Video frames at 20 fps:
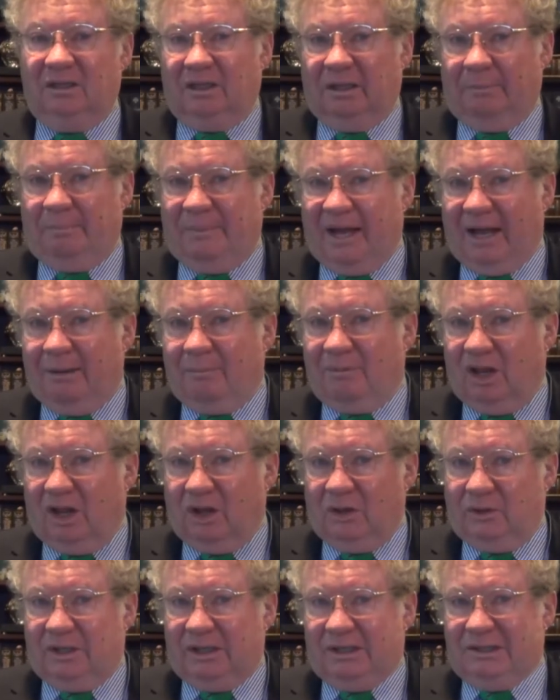The
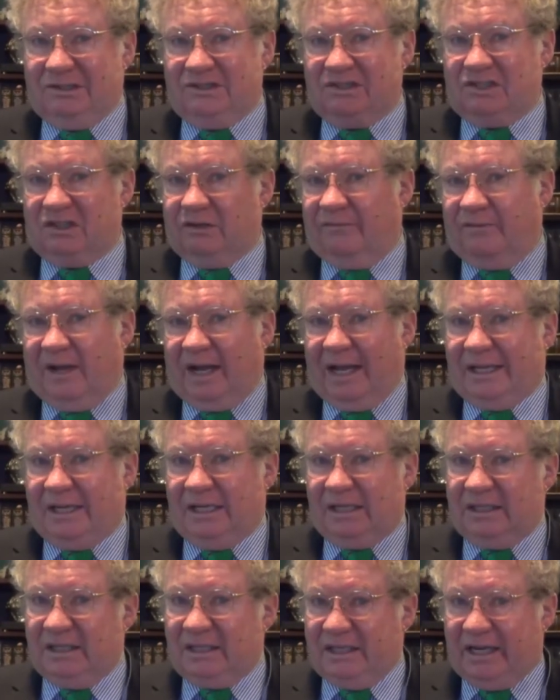Babylonians
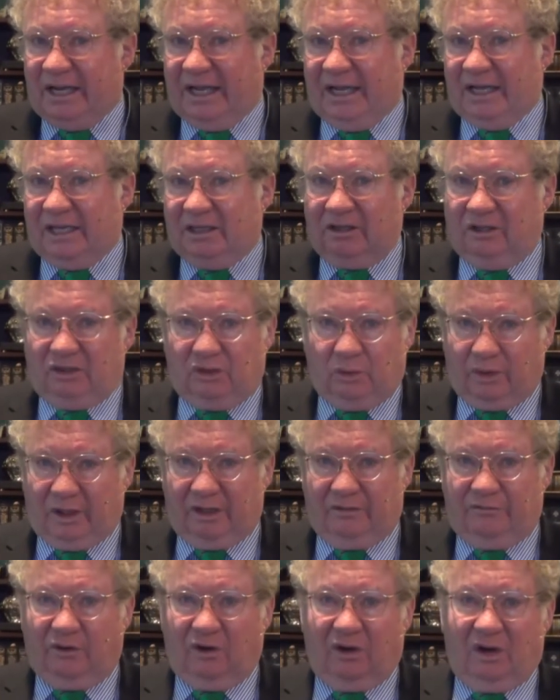divided the day into
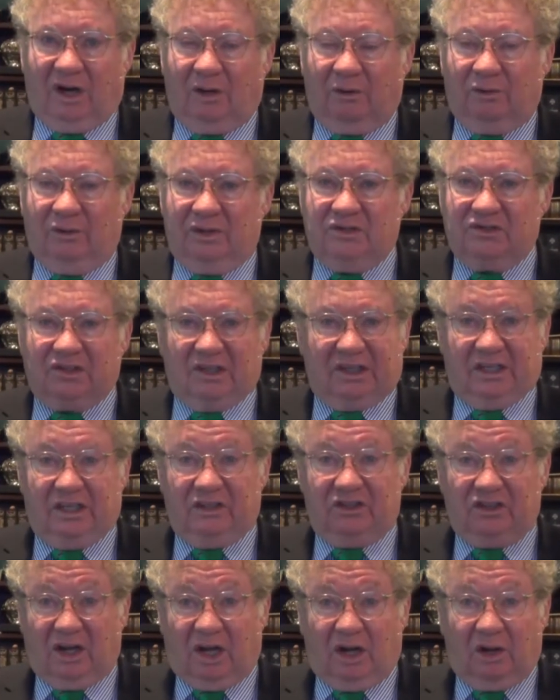24 hours and
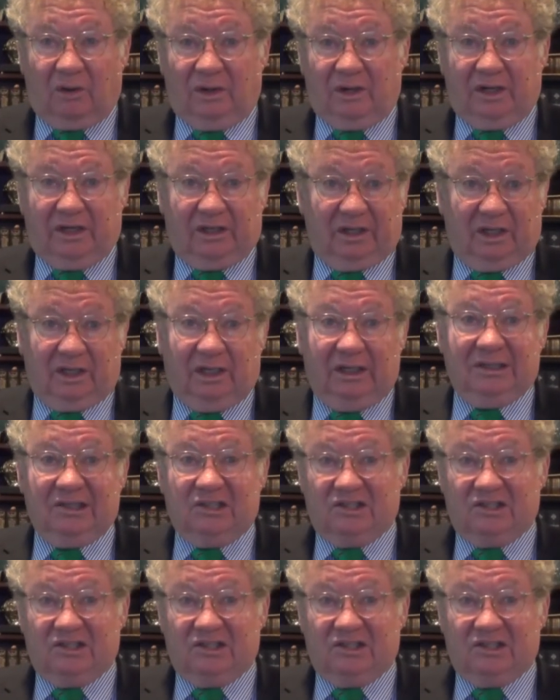each hour into